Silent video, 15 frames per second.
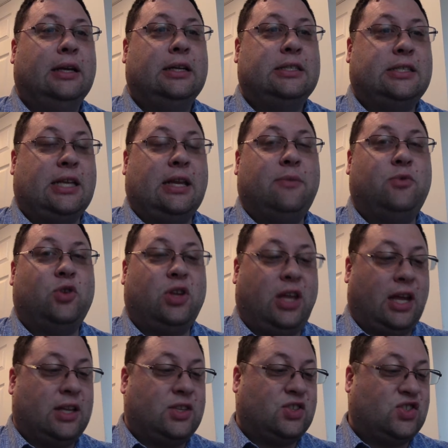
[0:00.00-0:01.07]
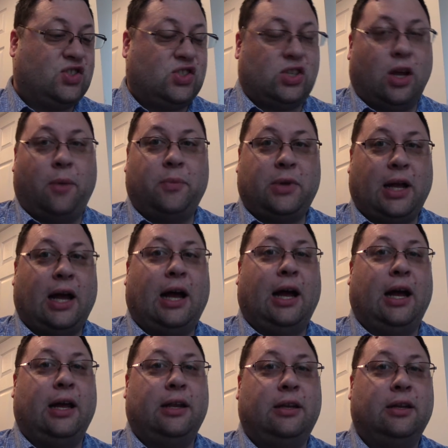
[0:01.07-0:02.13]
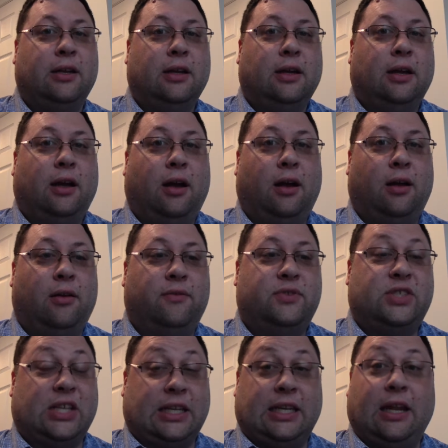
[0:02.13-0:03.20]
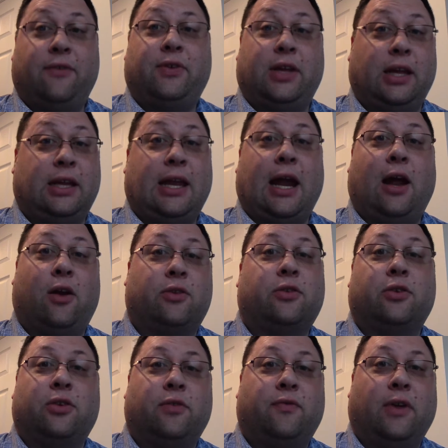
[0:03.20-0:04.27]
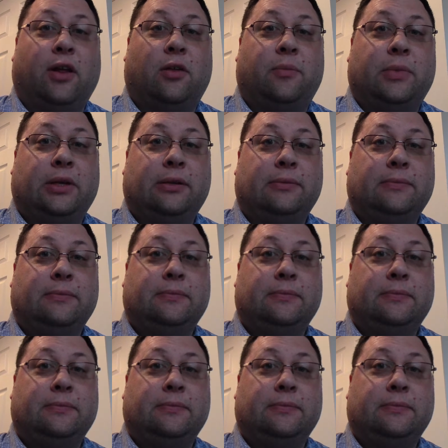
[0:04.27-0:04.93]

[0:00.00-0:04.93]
seemed to get some kind of significant character development,